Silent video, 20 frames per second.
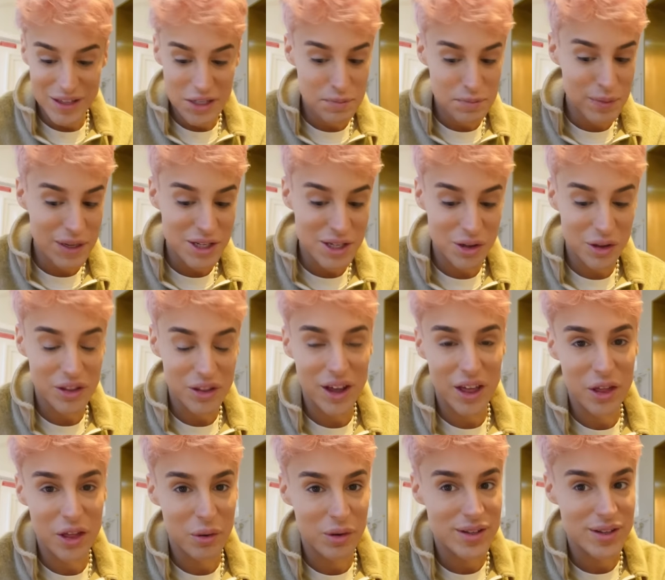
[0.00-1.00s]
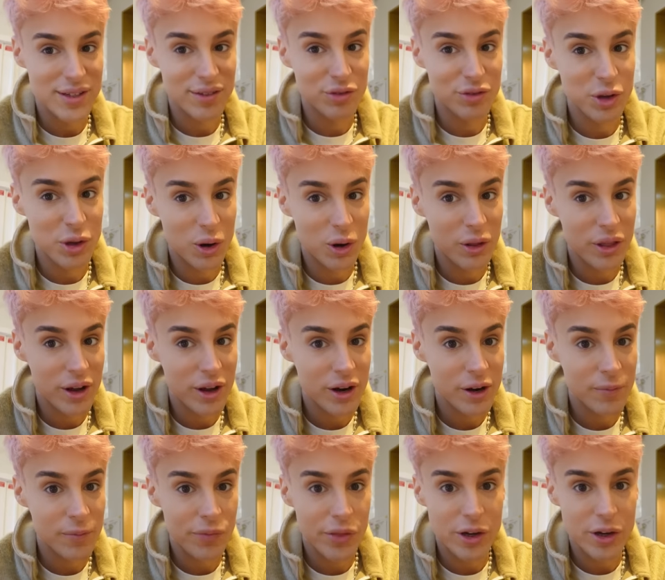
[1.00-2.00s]
This beats all the other ones. If you go
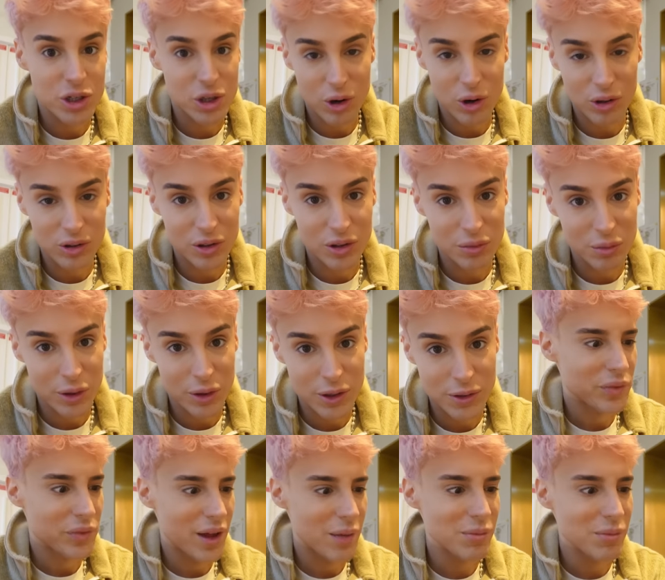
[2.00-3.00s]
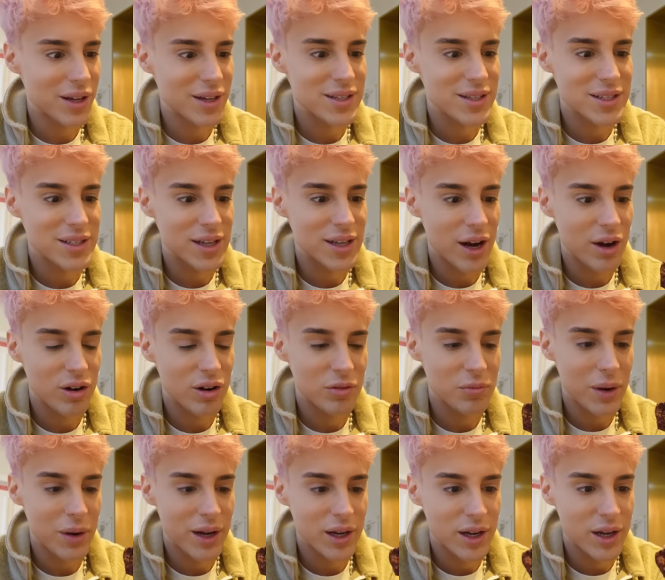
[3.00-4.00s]
there, the chocolate one. I'm like scared of
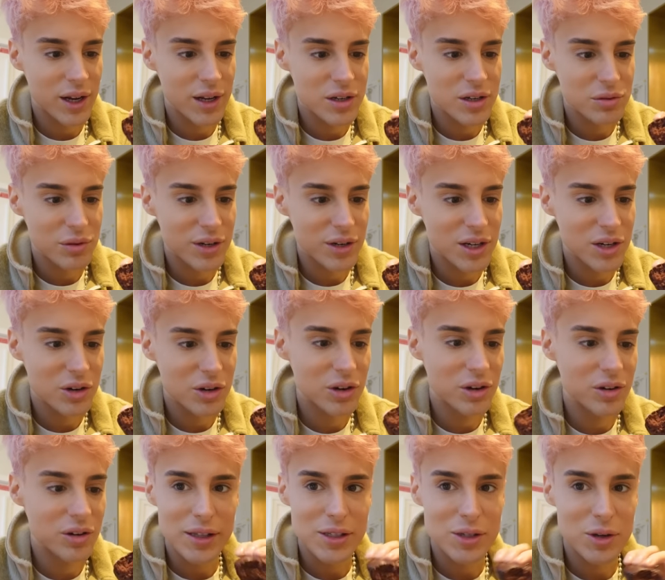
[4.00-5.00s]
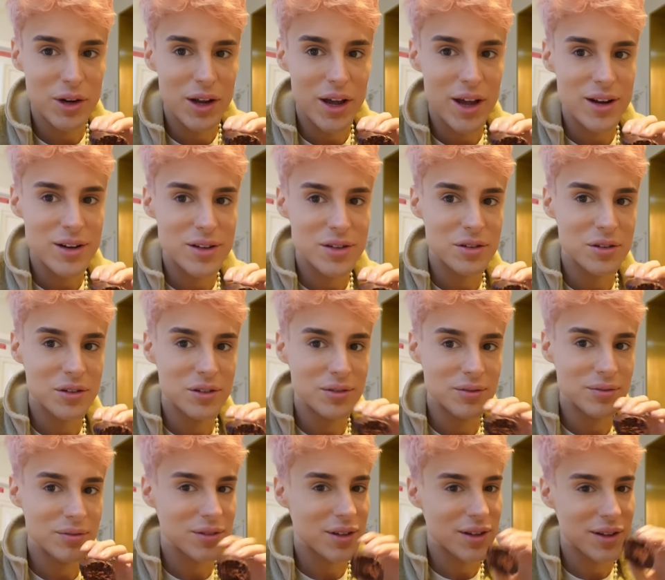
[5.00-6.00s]
biting into it and not. It's gonna end
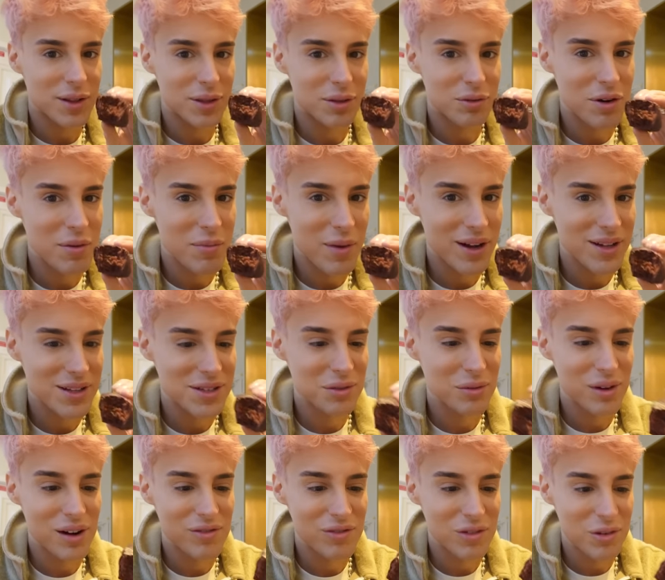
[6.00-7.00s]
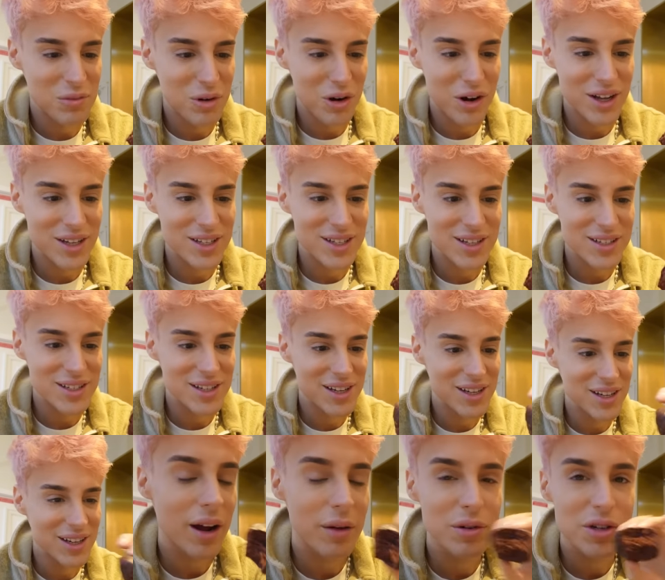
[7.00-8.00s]
soon. It's like three bites away from not
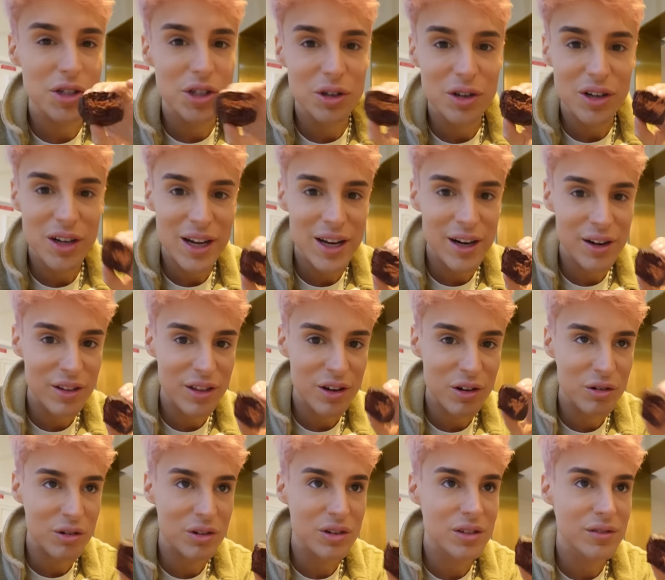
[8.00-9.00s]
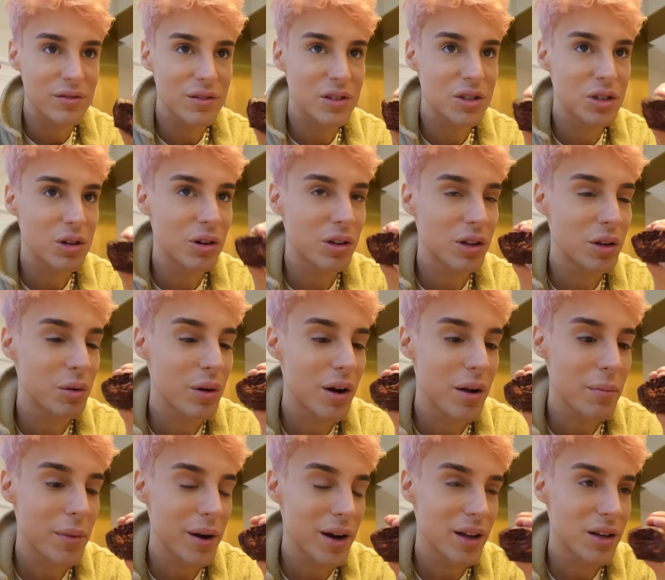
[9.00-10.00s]
existing. I wish you could hear the crunch of the chocolate when I
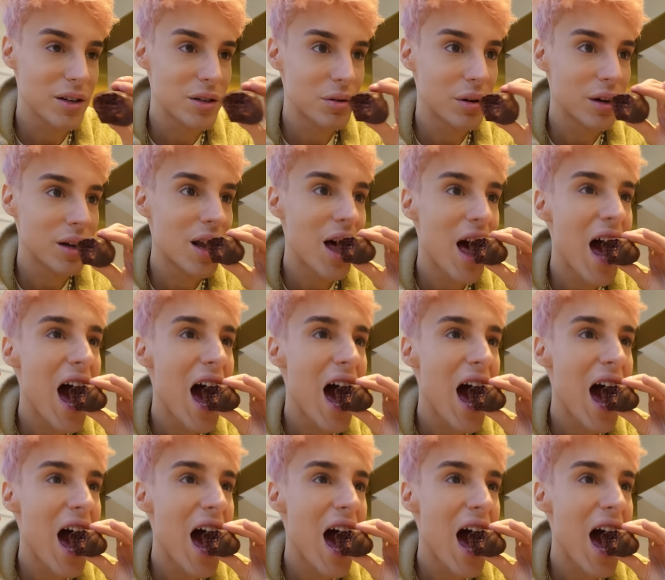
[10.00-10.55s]
bite into it.